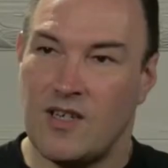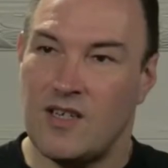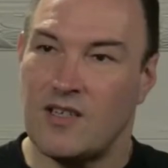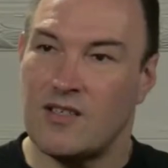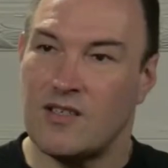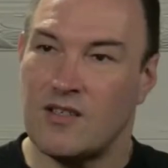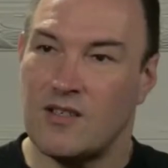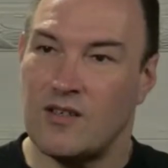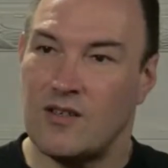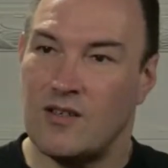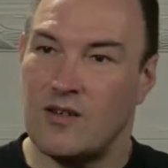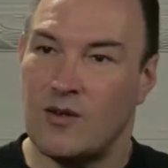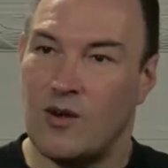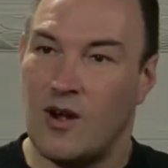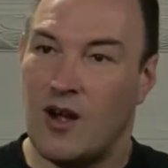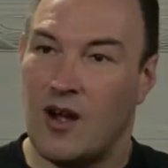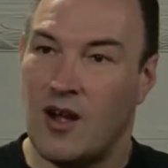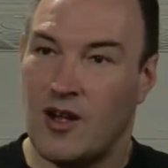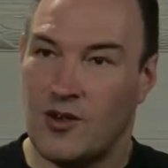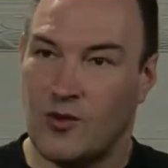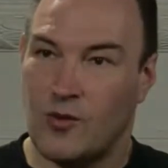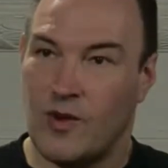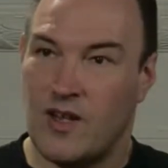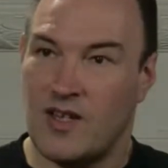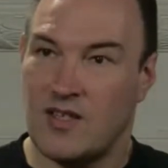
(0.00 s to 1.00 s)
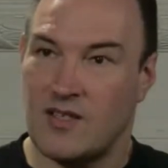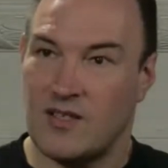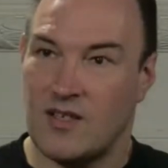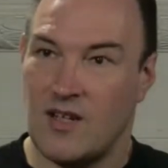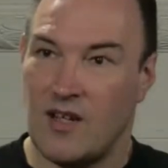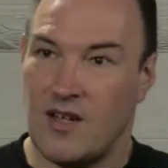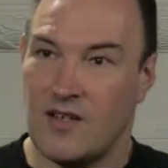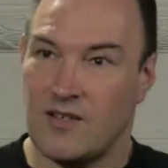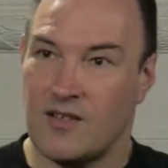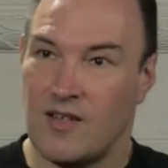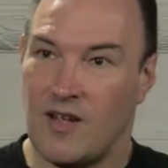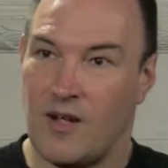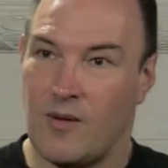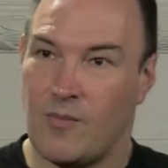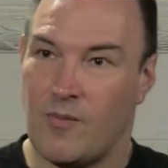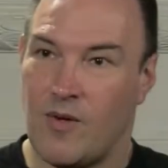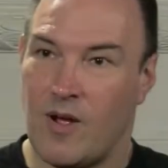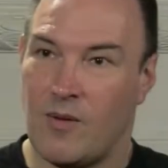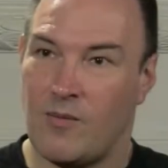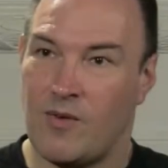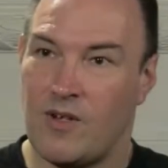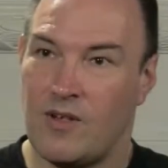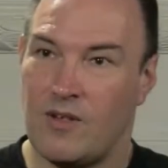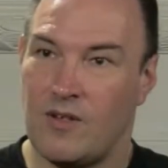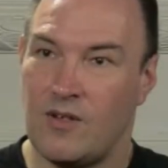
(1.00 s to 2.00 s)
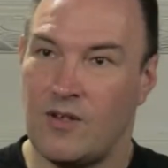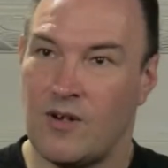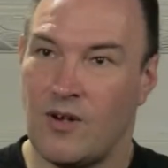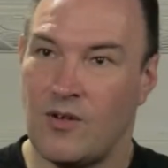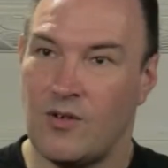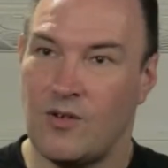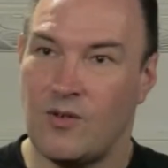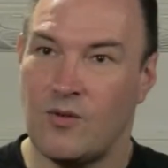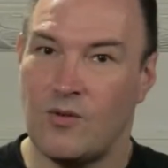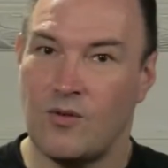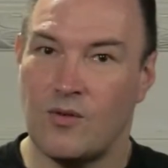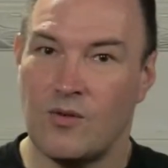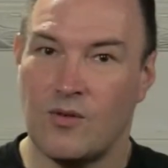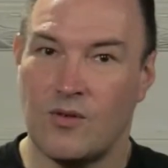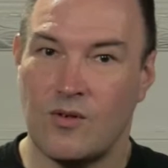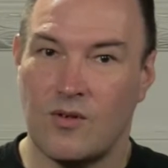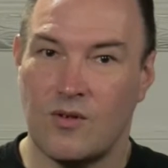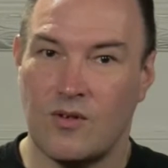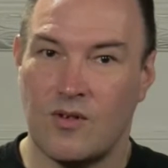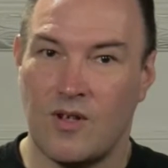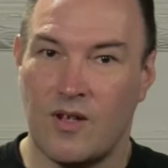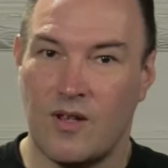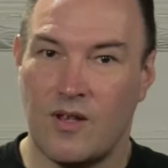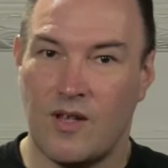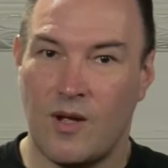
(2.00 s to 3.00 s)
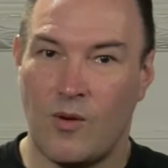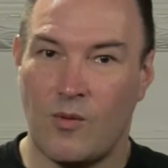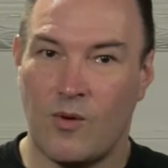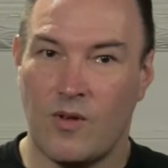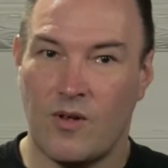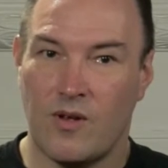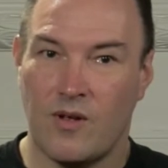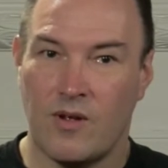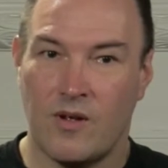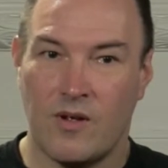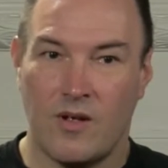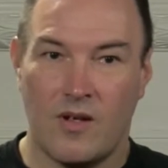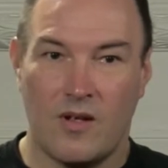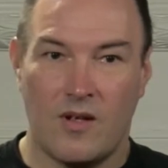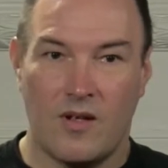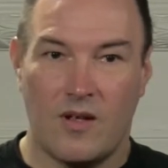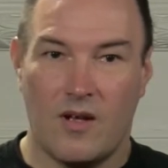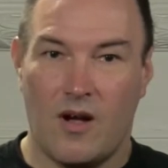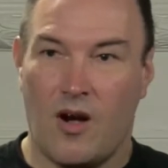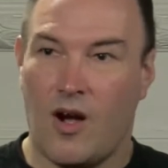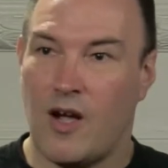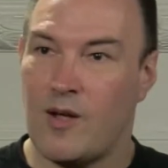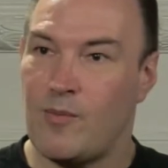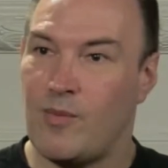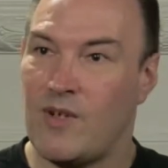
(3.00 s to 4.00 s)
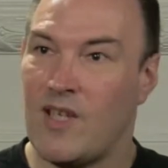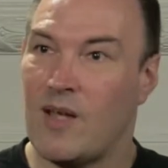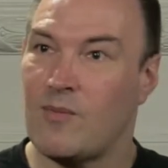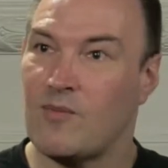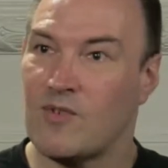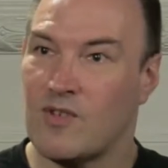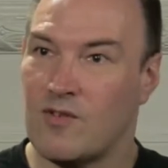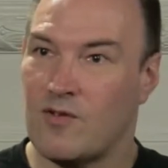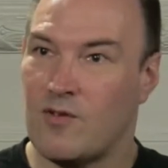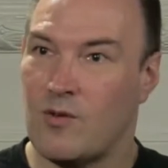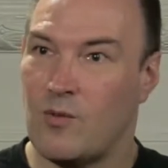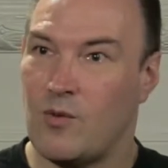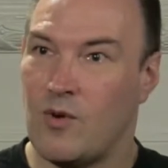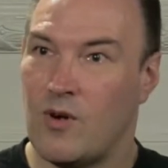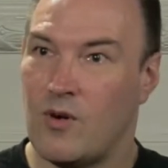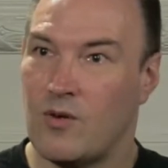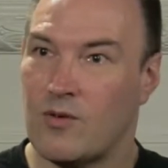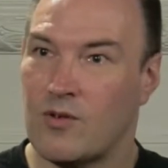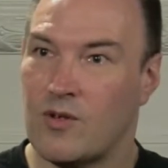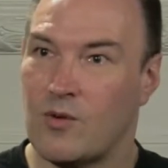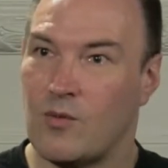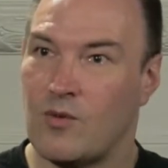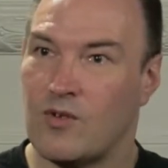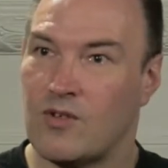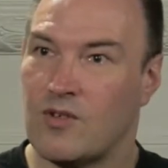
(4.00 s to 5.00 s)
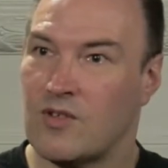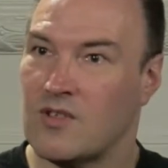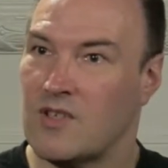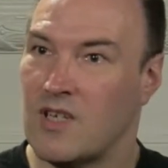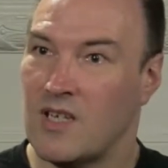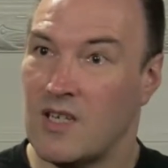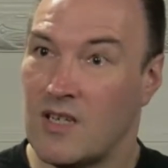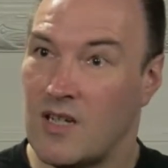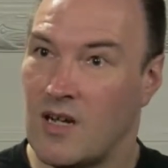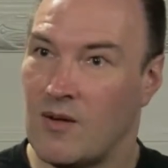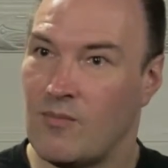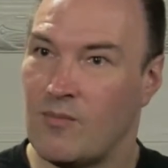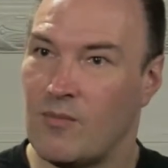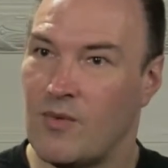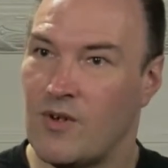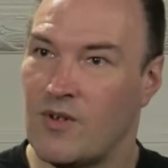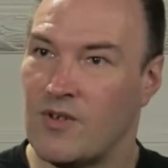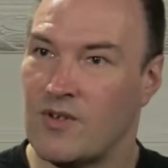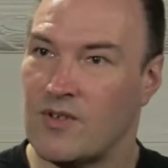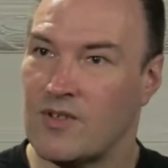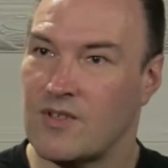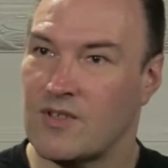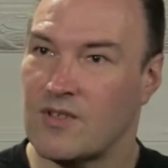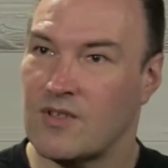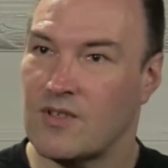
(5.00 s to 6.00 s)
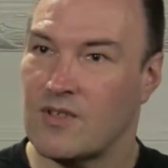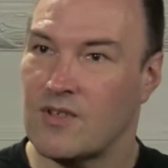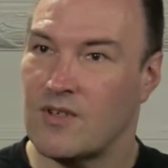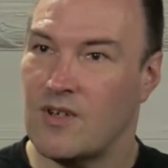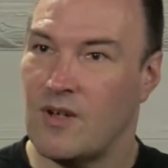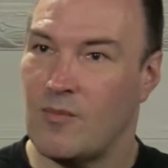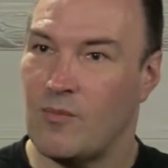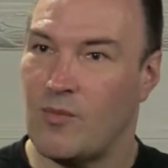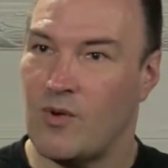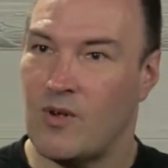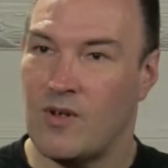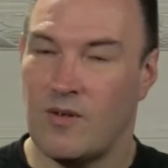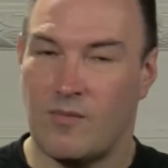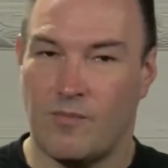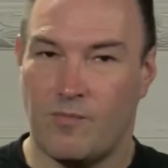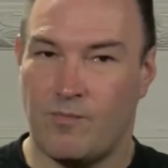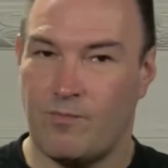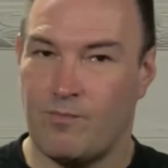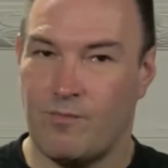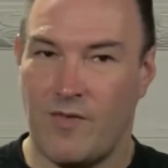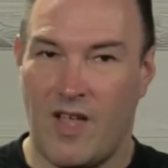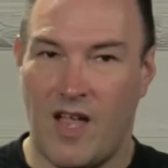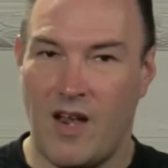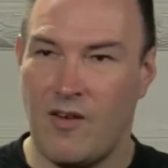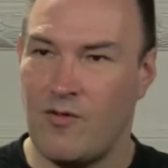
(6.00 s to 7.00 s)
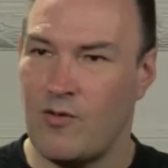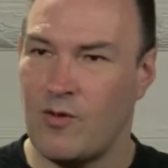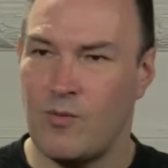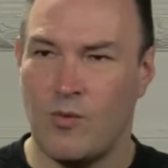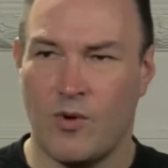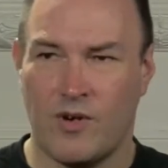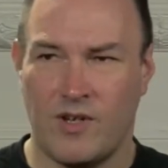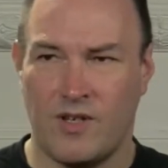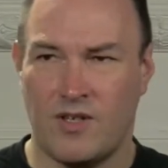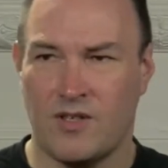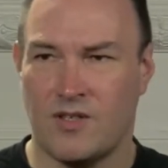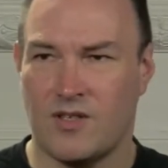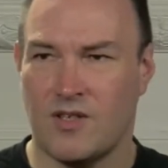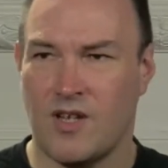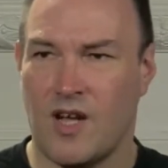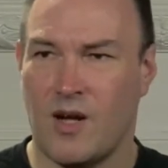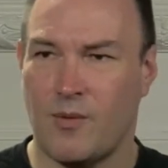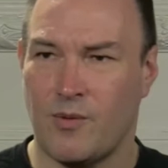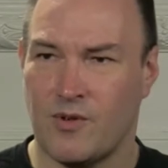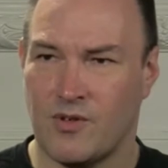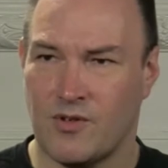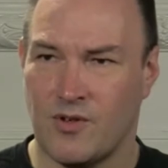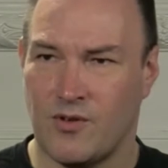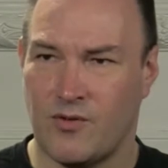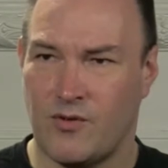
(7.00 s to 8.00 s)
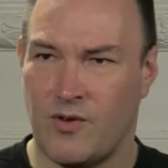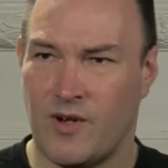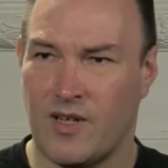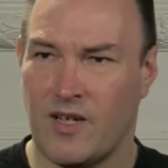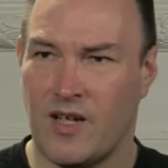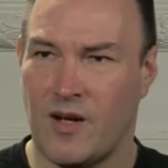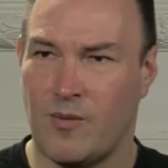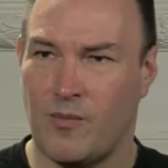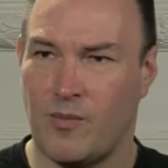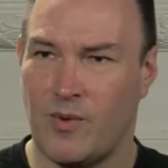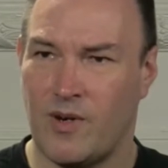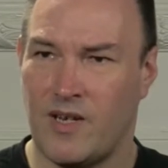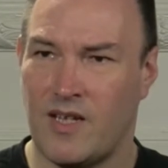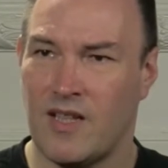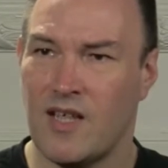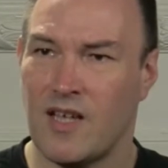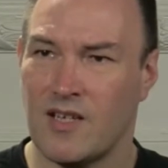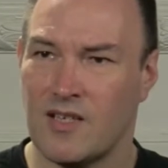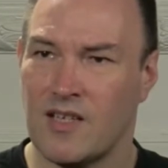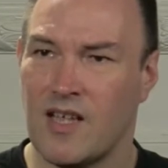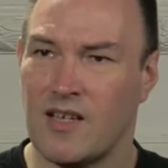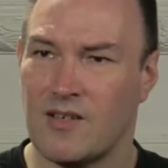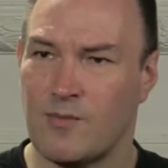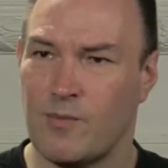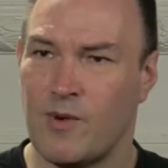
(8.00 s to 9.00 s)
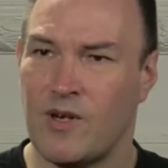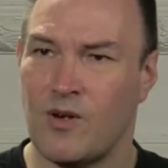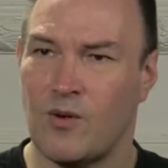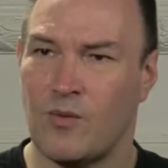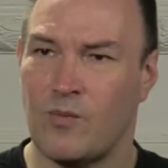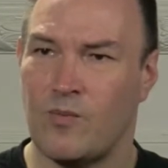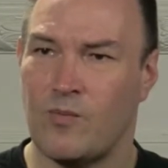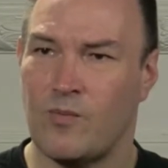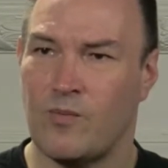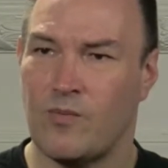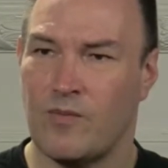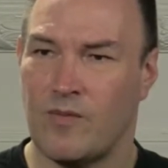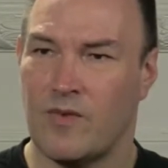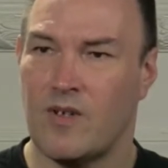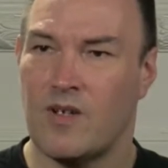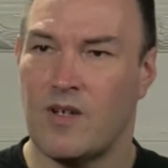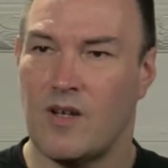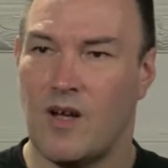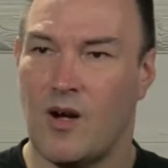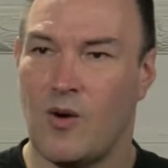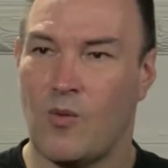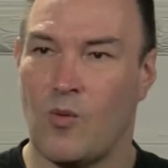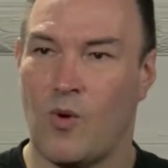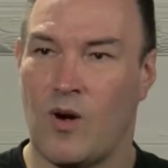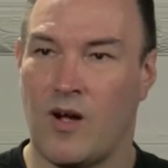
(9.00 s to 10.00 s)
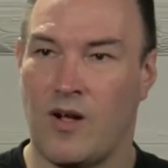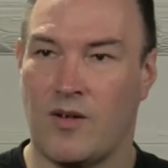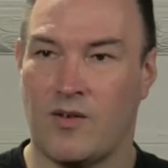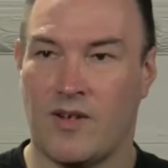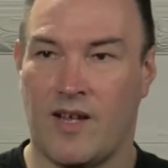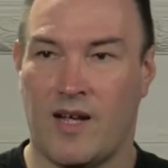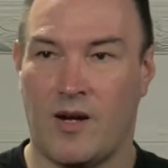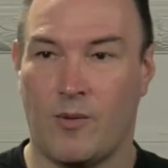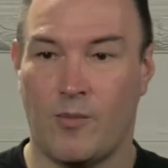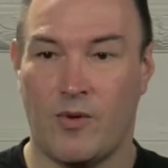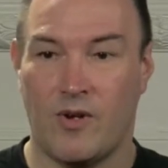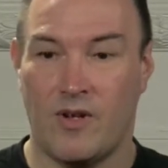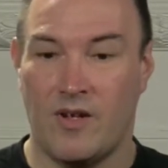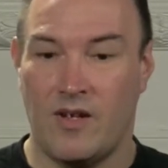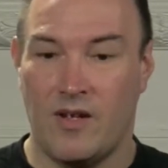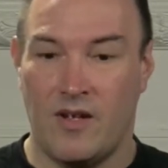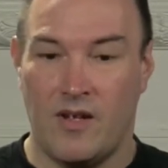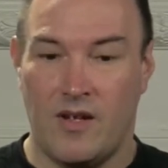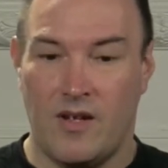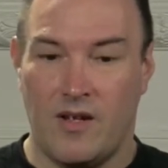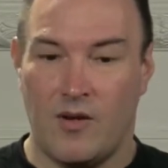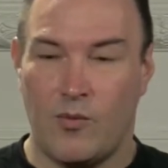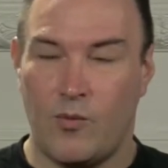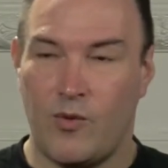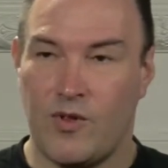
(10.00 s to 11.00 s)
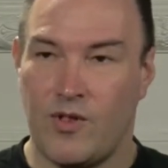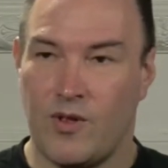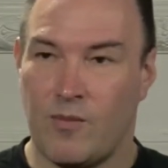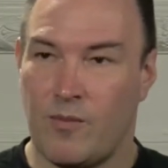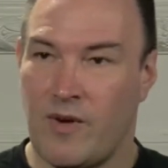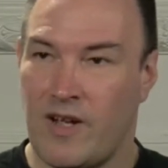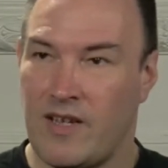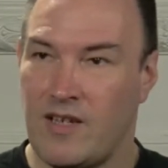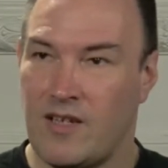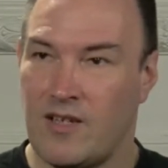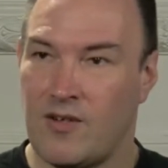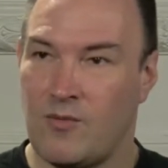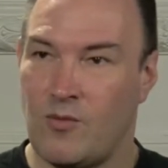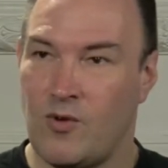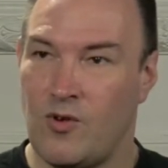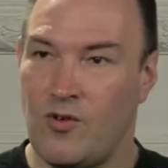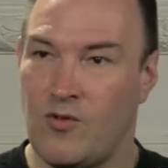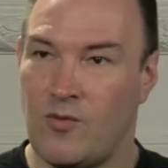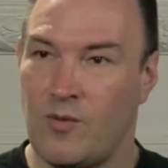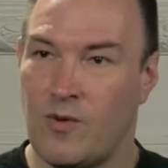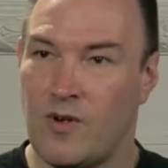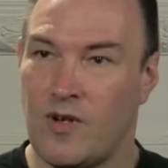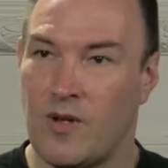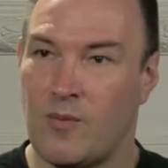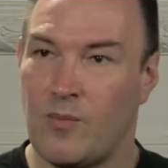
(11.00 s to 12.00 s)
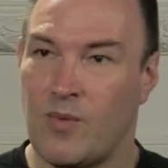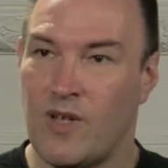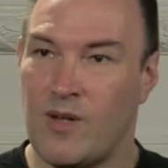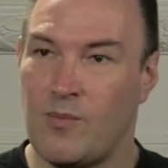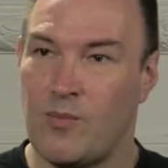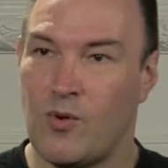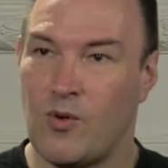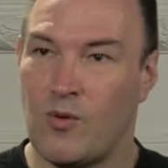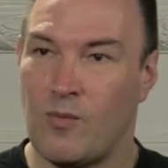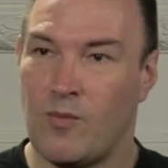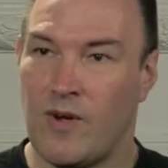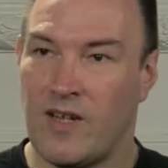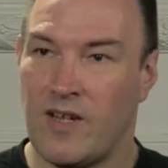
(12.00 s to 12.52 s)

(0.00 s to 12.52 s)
it is to do a hardware startup. I mean, you know, there were the IBMs of the world that were just incumbents, but everybody can start up a software company. That's been a while now, but with the maker movement and people